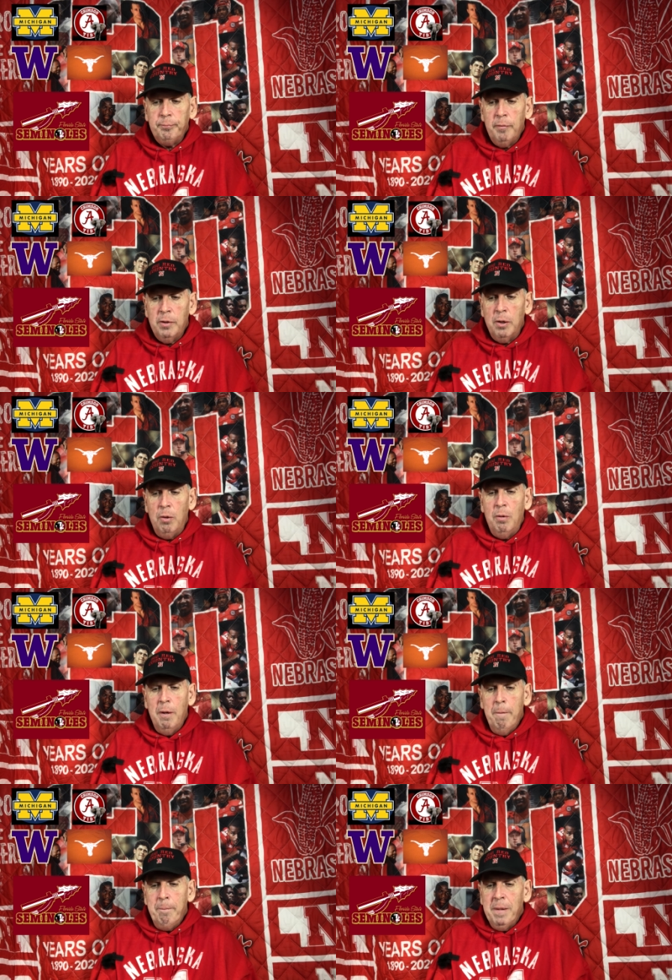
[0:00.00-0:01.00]
So
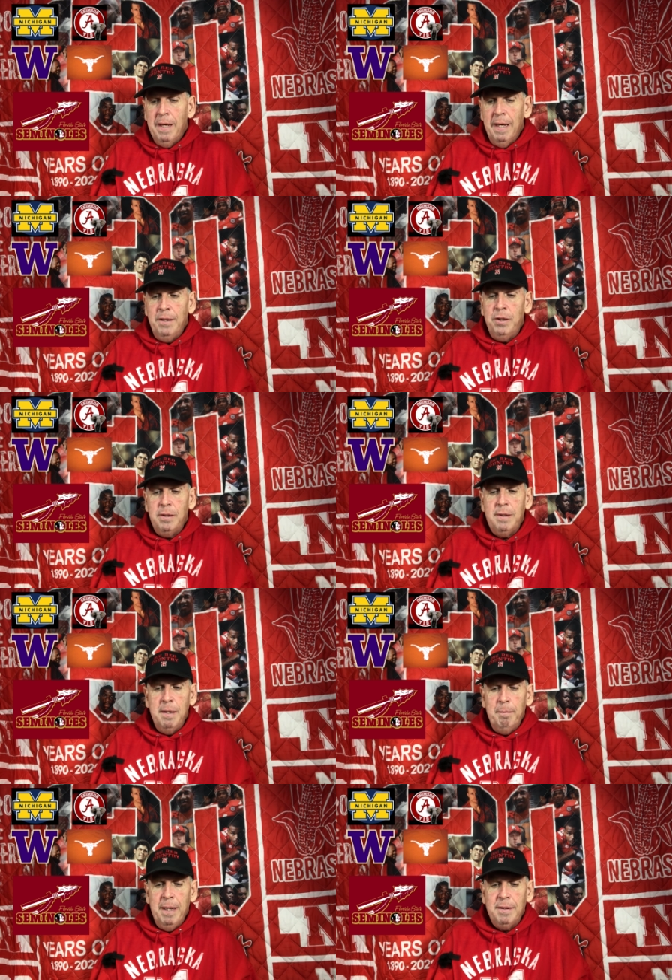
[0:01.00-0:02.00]
it just
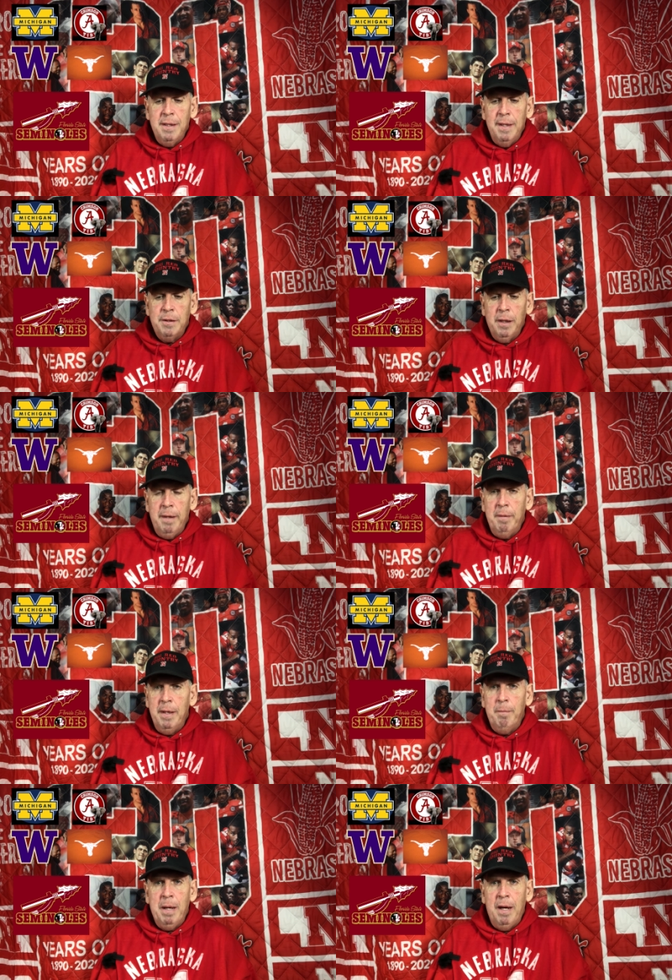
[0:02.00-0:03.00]
didn't make sense leaving
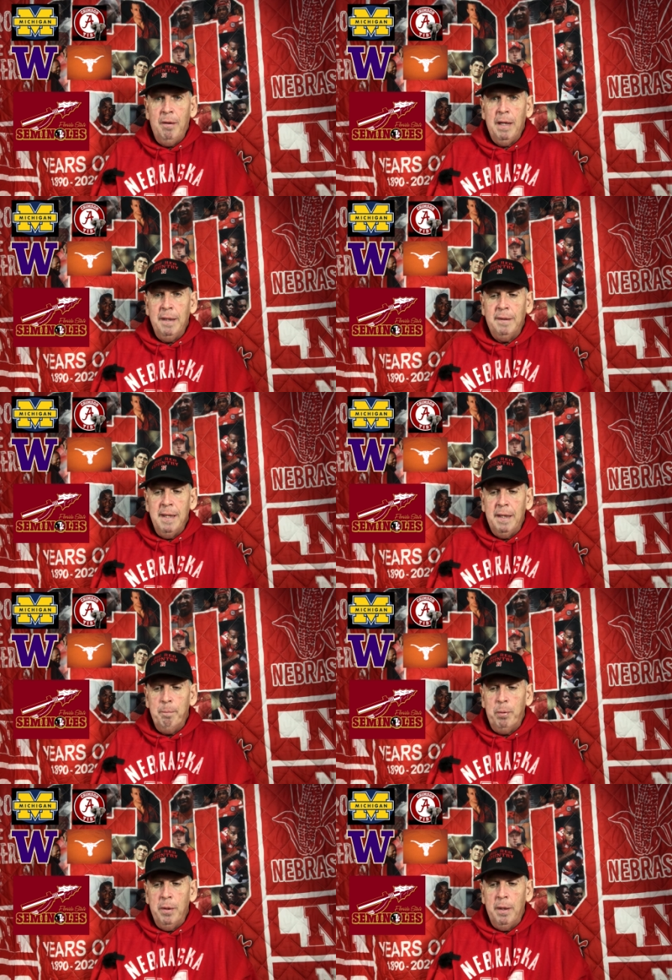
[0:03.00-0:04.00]
them out. I think
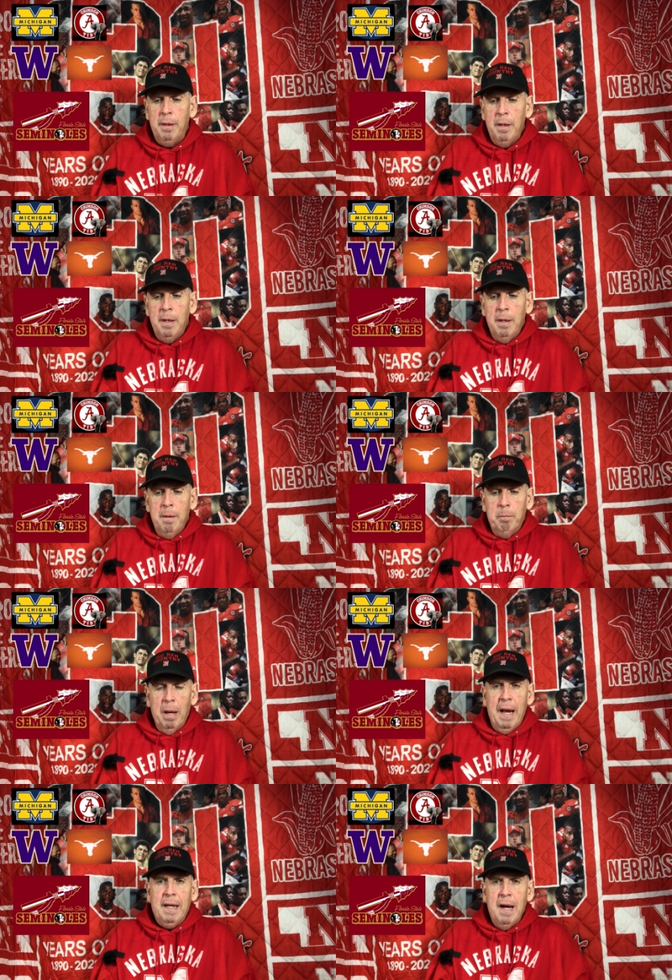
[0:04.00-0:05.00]
it put a
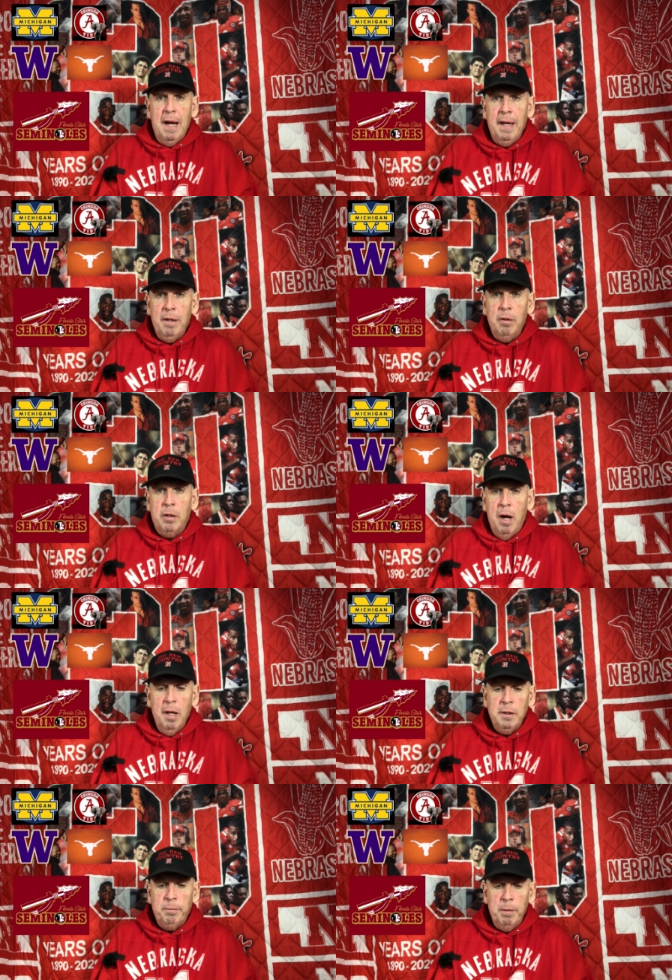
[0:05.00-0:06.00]
black eye on
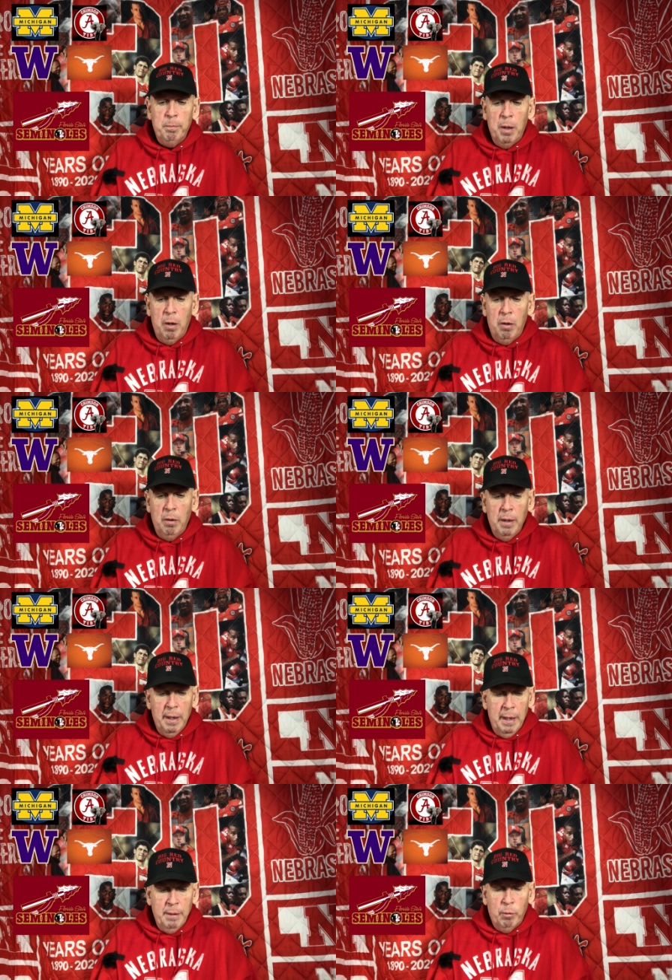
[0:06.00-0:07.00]
college football,
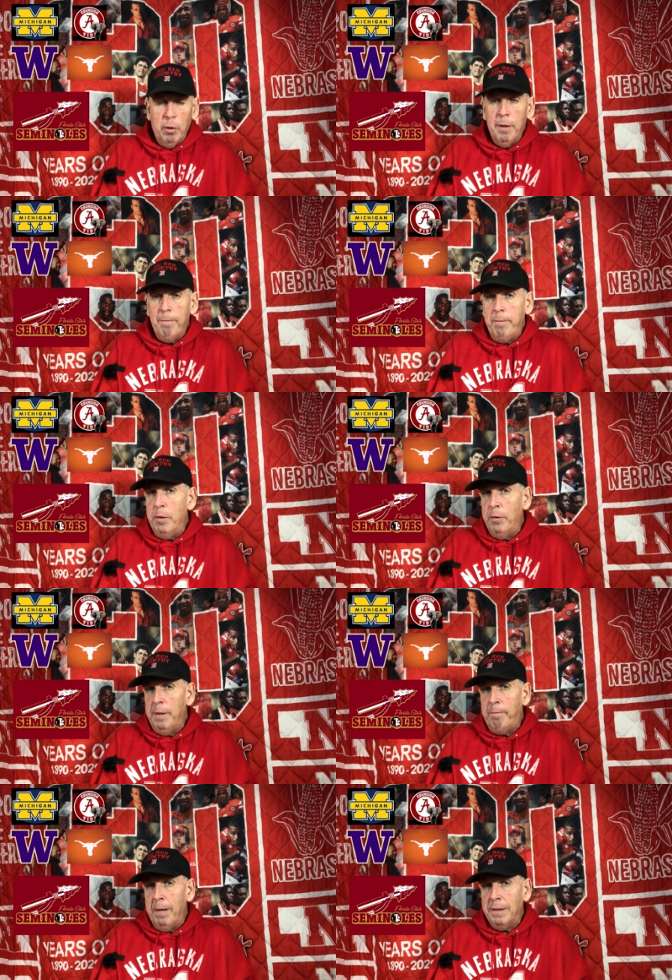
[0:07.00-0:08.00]
and we're going to feel
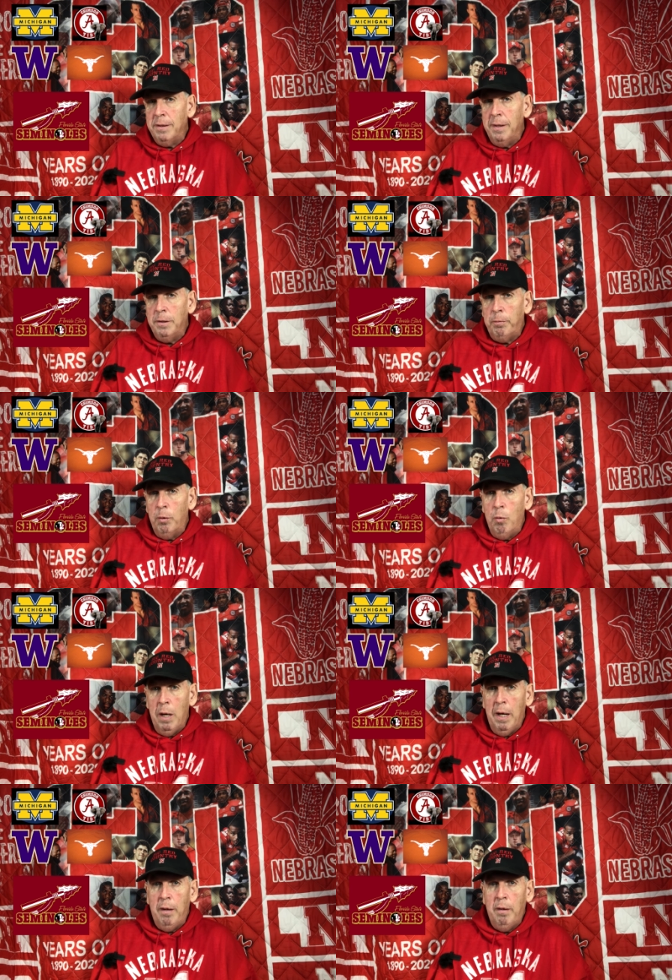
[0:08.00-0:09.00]
the effects of this for a
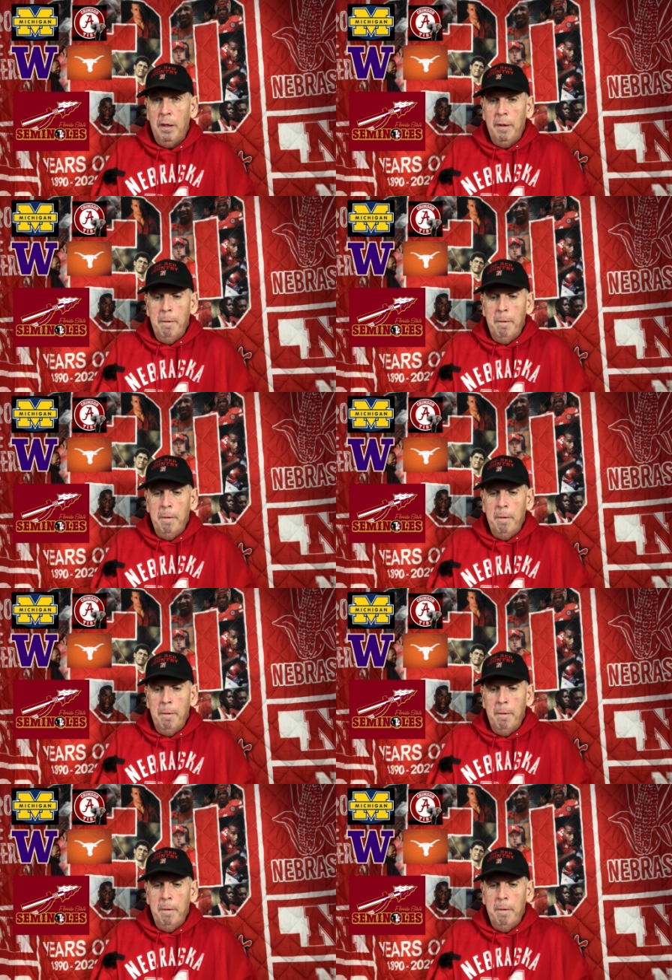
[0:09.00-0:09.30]
while